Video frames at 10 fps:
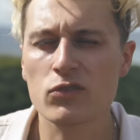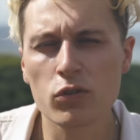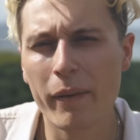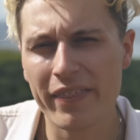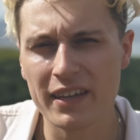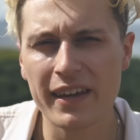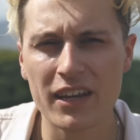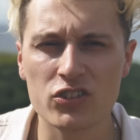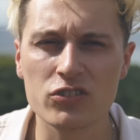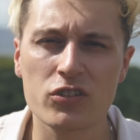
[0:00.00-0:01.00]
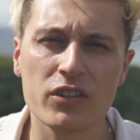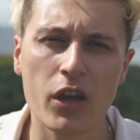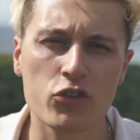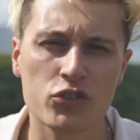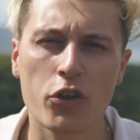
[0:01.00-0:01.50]
It's all about the connection to
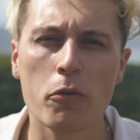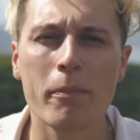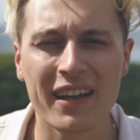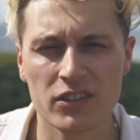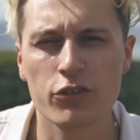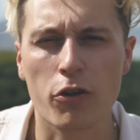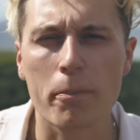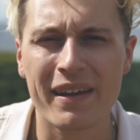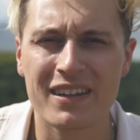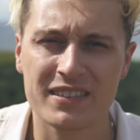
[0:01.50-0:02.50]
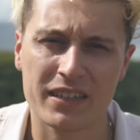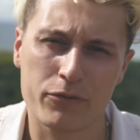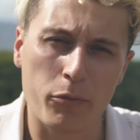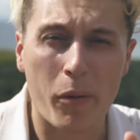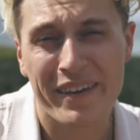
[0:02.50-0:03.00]
the ocean, no matter your ability,
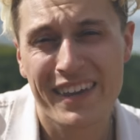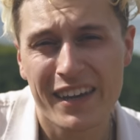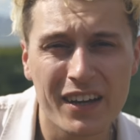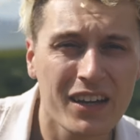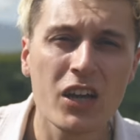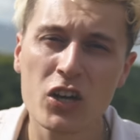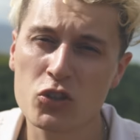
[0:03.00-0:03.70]
from a beginner